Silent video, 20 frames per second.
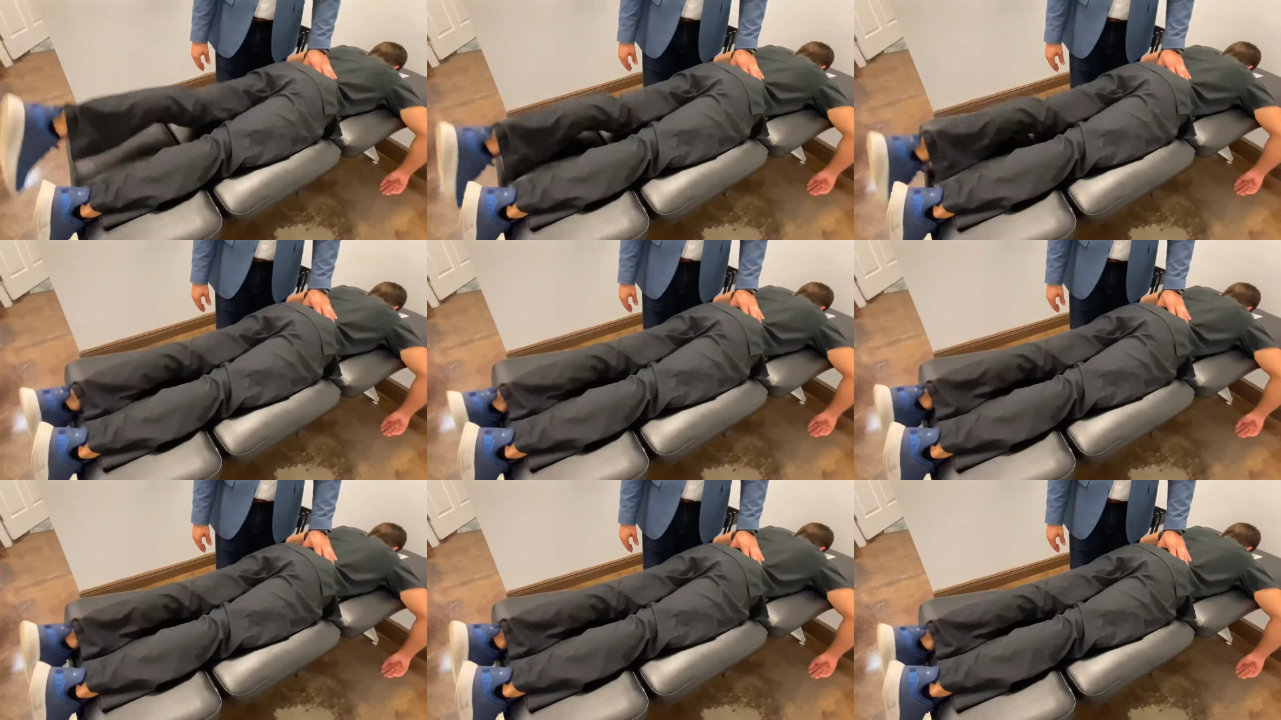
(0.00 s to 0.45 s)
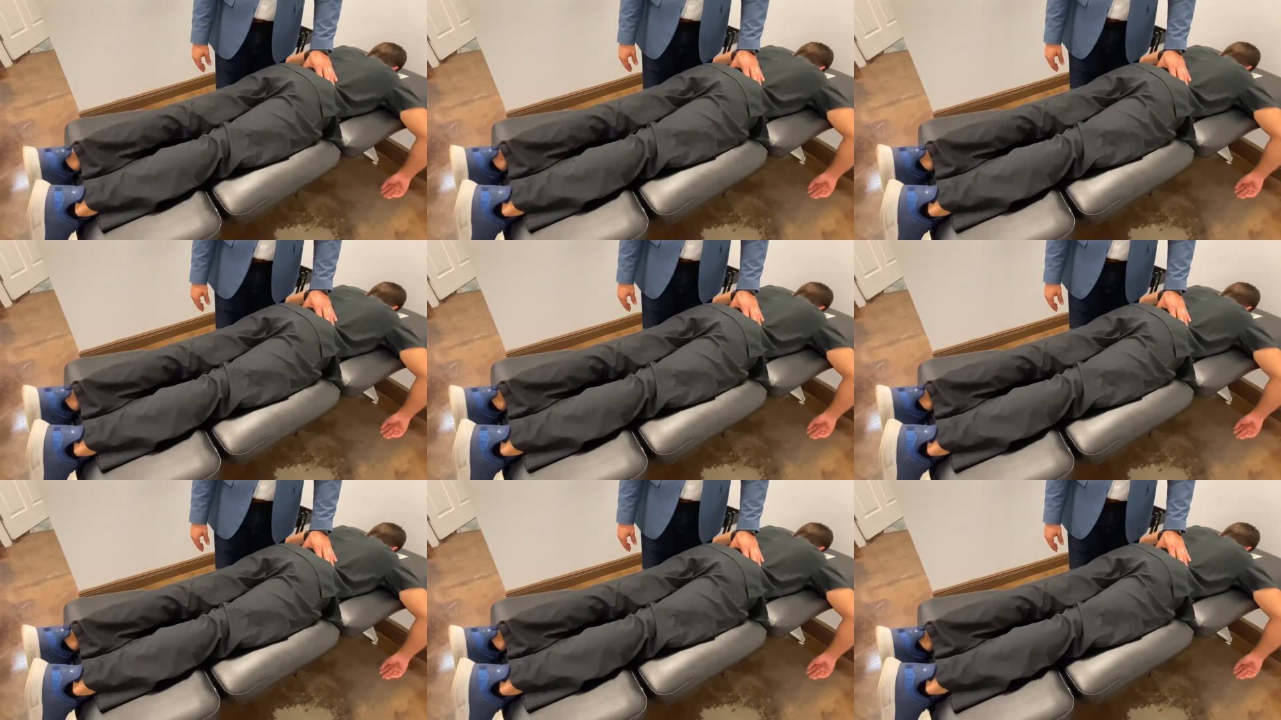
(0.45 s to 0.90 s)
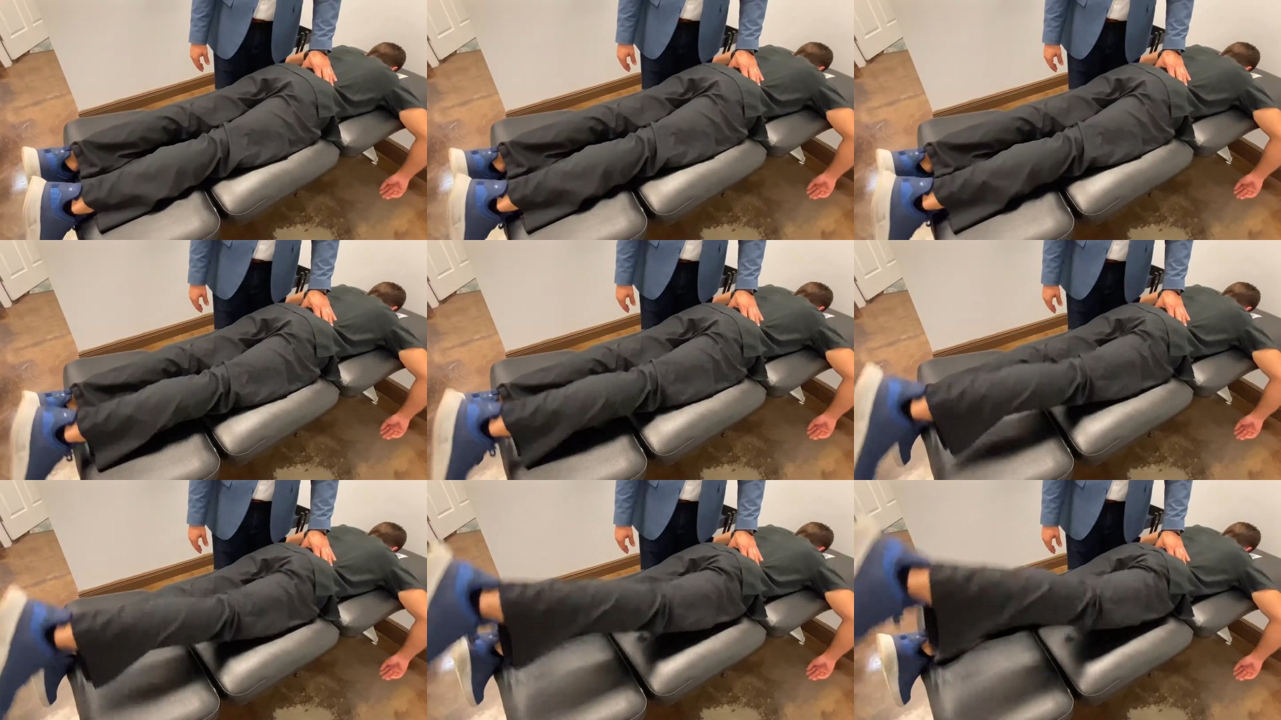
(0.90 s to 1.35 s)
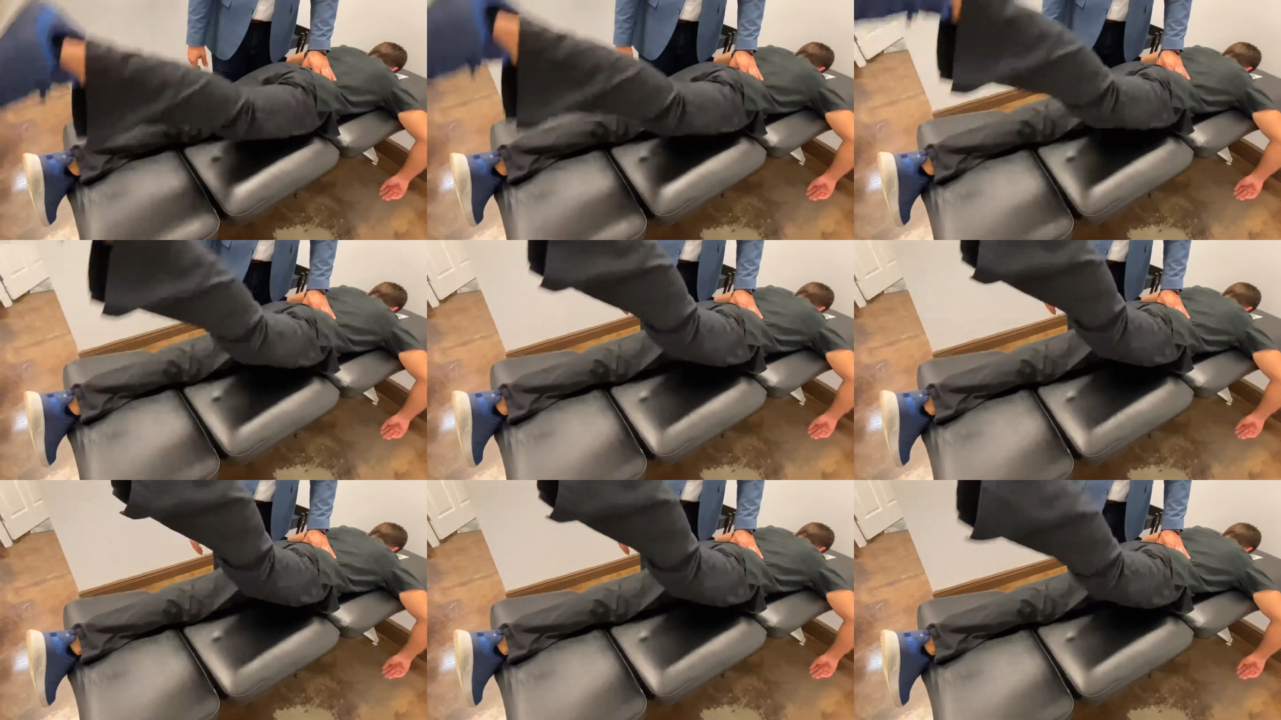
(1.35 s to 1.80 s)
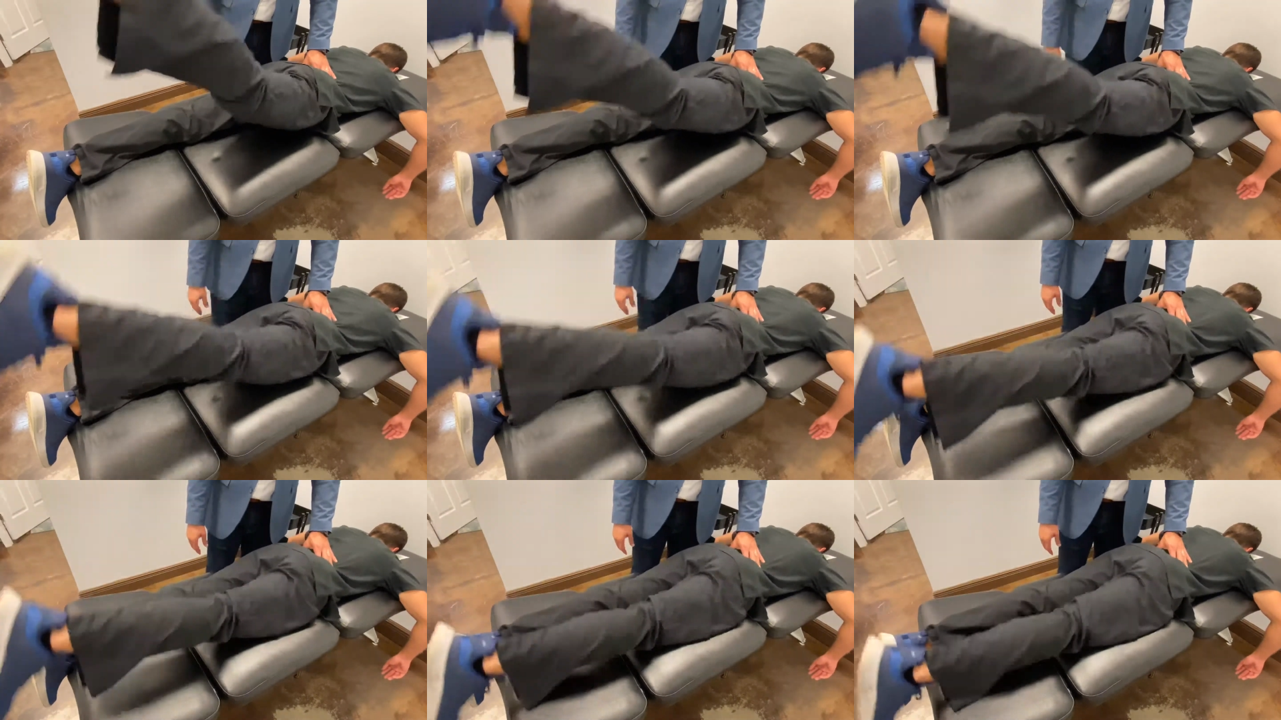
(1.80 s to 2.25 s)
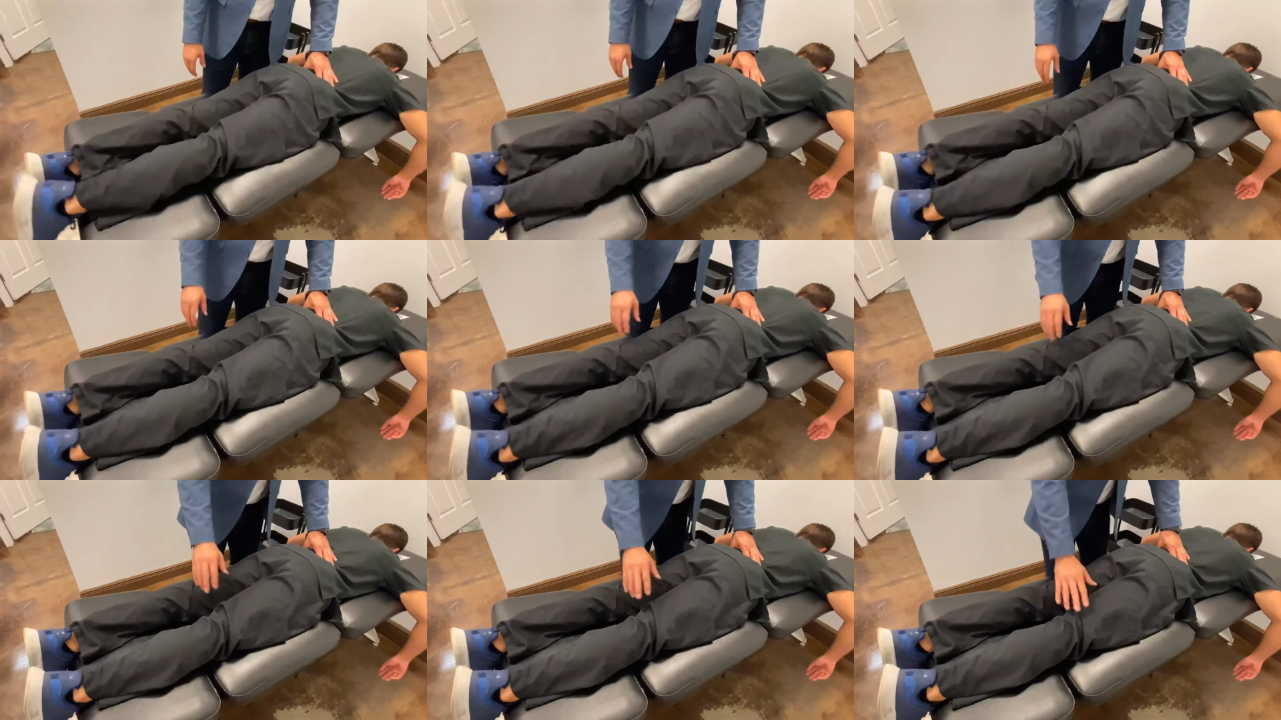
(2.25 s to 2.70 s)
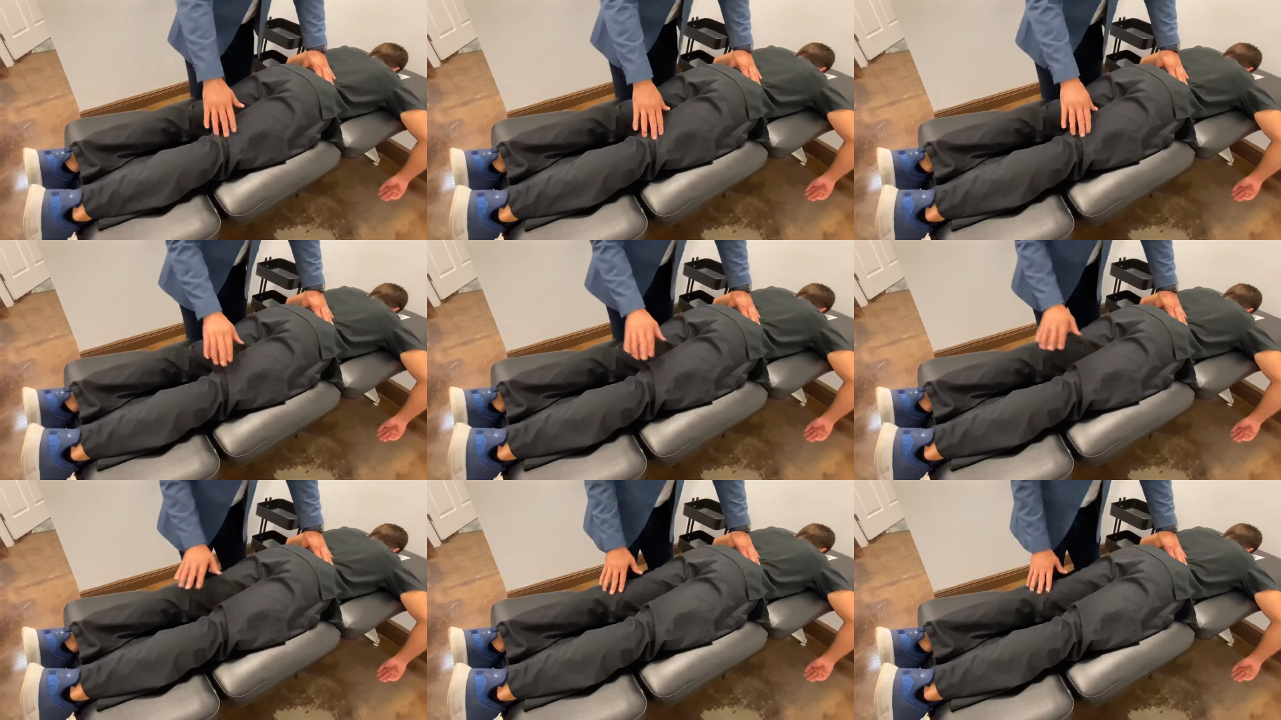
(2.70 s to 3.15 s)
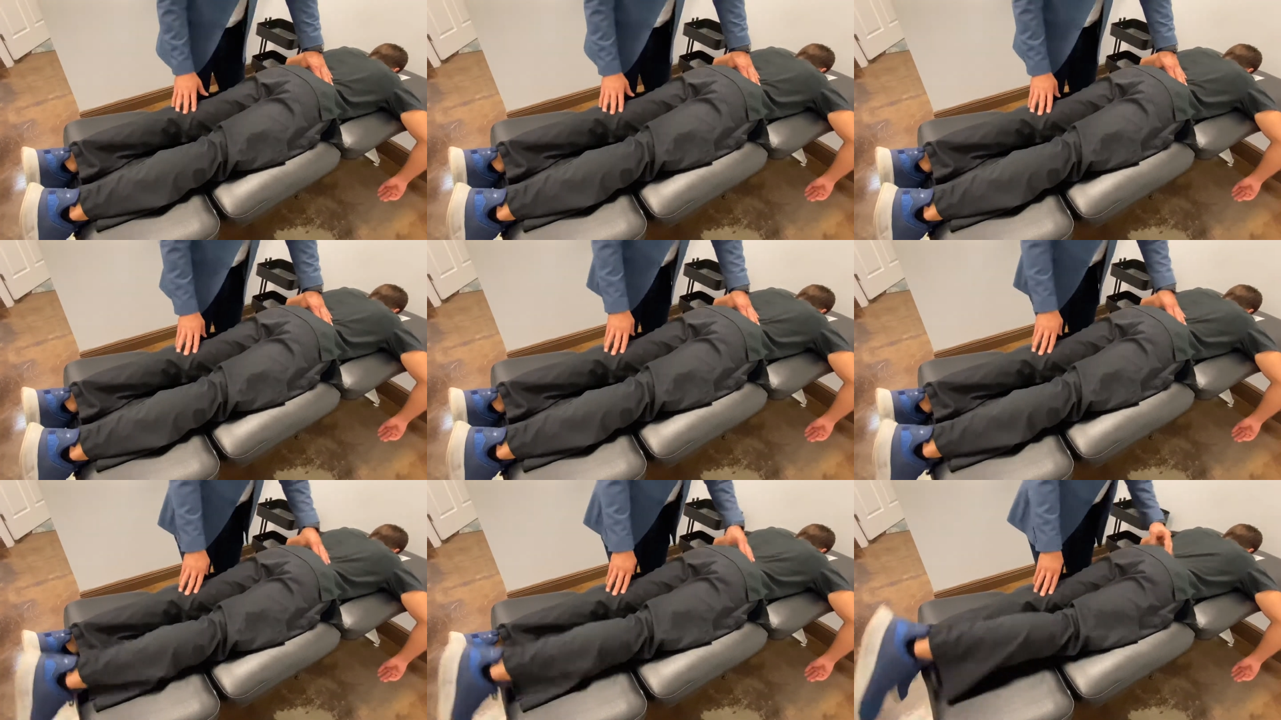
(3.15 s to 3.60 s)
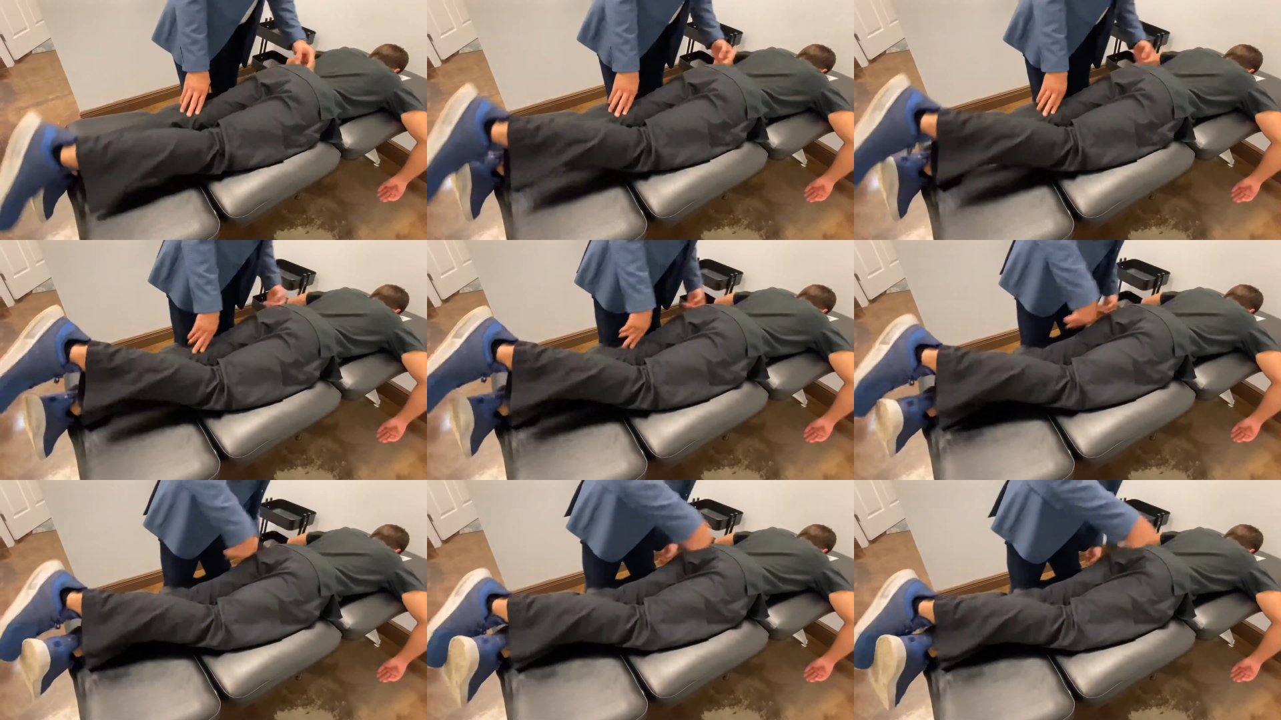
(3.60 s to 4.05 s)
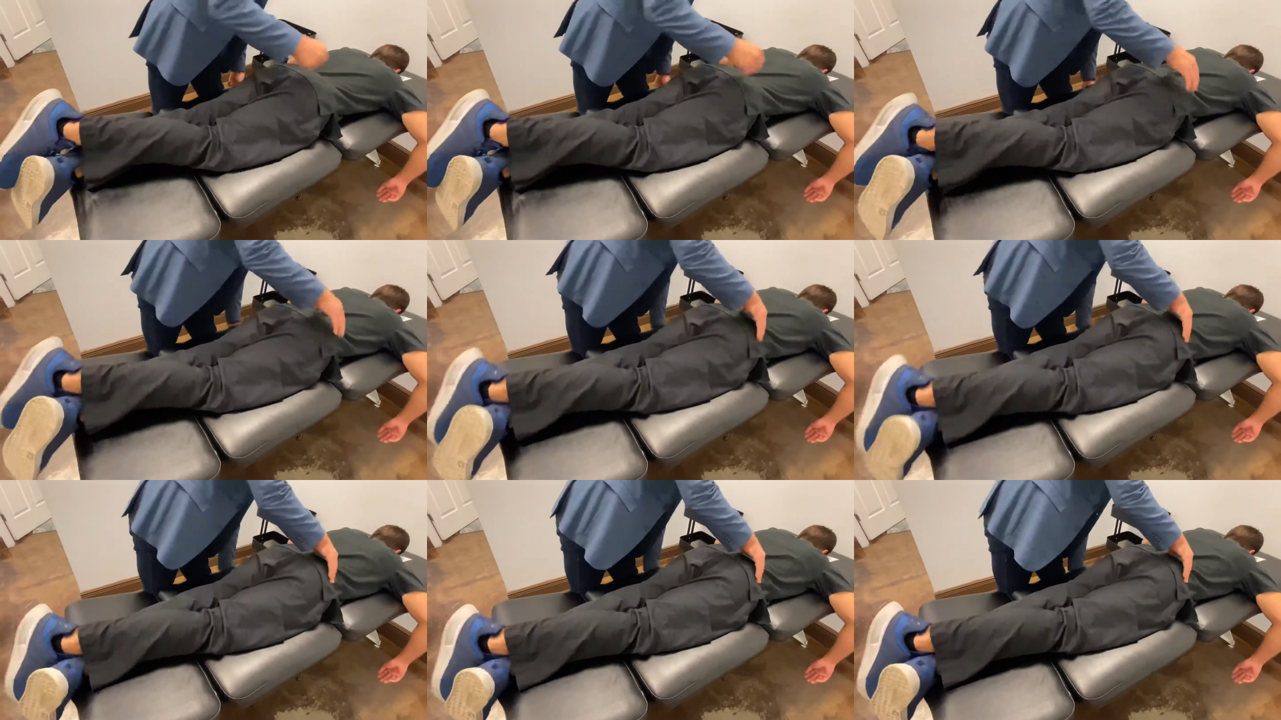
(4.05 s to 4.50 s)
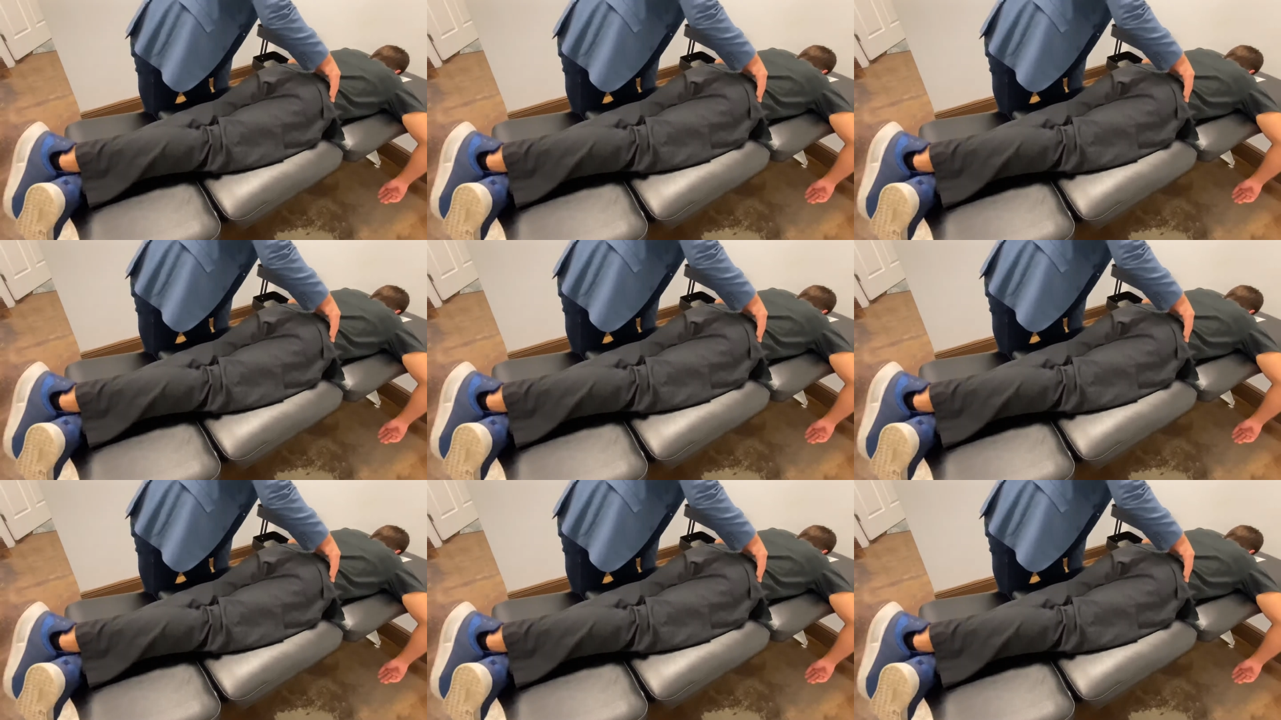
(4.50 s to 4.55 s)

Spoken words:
No face is visible, so there are no lips to read.